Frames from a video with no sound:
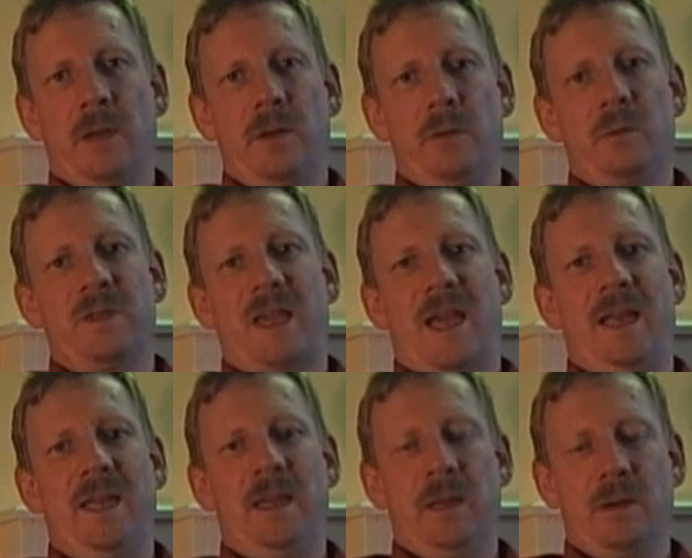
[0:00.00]
use
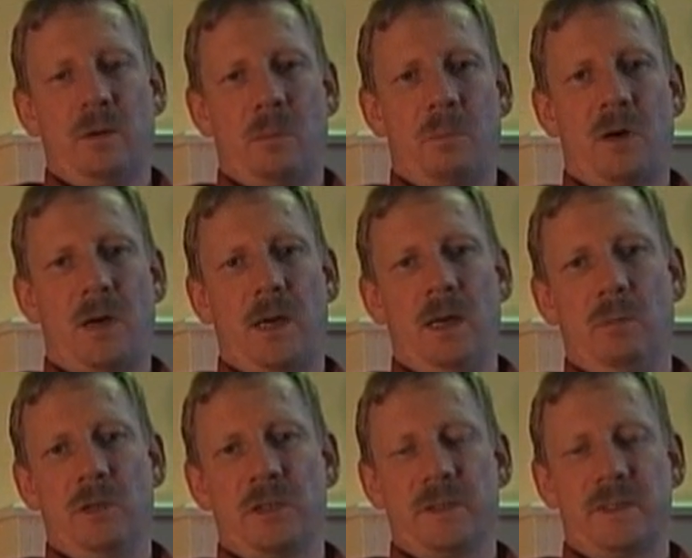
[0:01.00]
any compiler
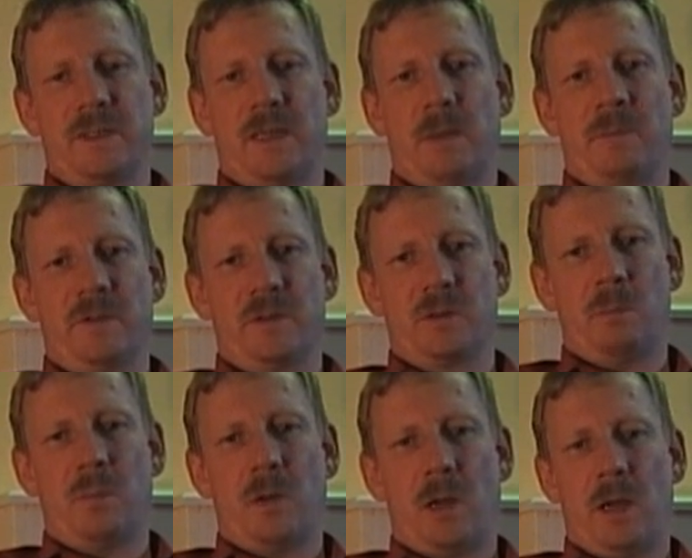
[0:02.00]
which is CMSIS
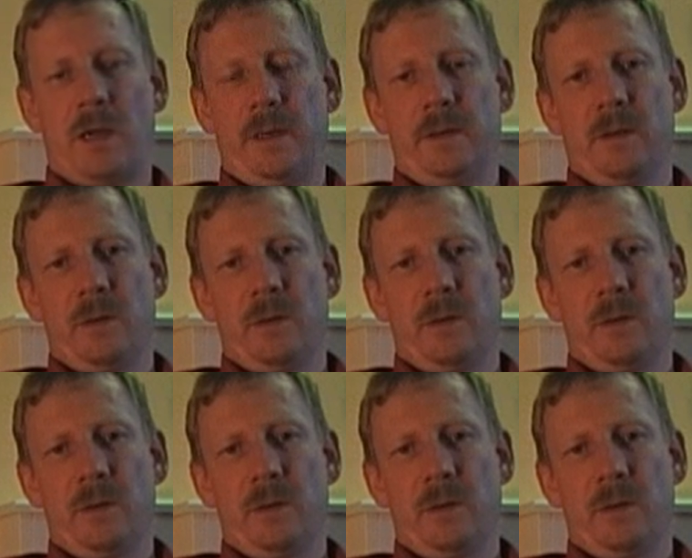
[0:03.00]
compliant,